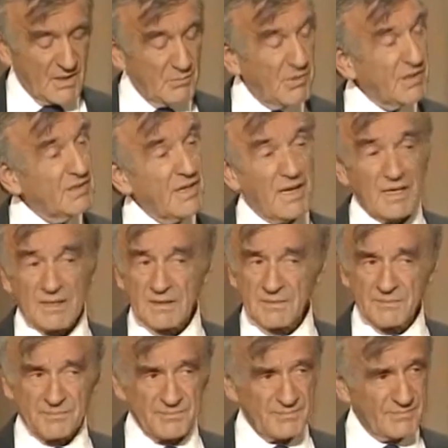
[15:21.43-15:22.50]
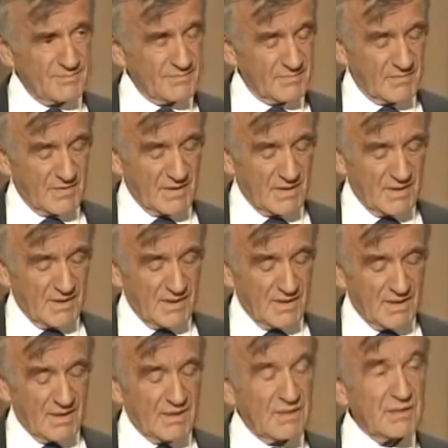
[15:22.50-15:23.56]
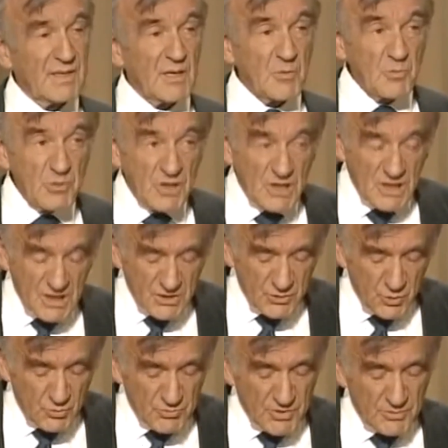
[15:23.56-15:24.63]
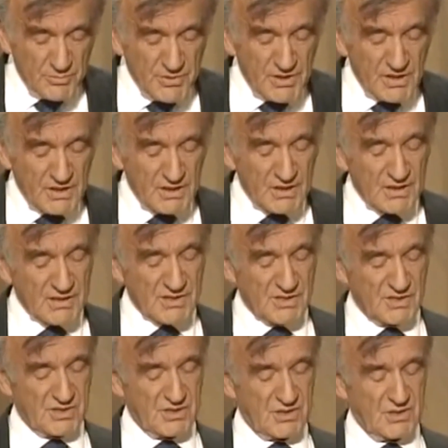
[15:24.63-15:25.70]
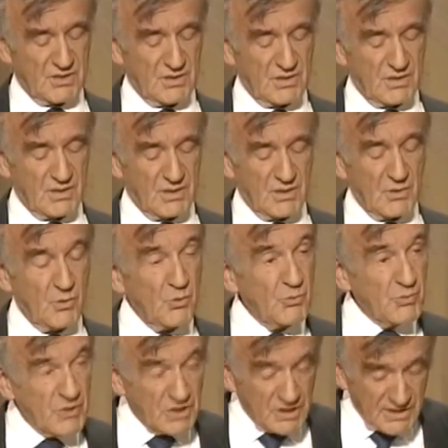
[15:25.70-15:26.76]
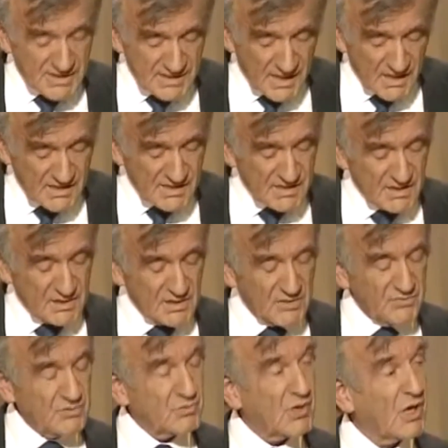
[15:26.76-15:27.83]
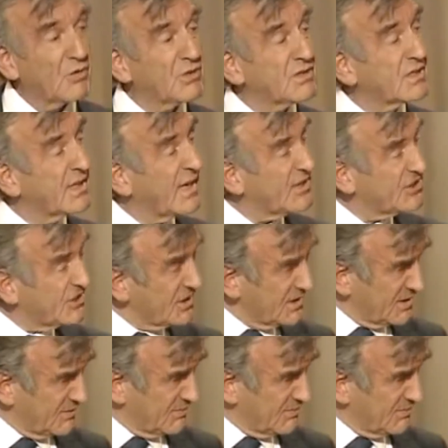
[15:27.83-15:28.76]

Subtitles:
But then there were human beings who were sensitive to our tragedy.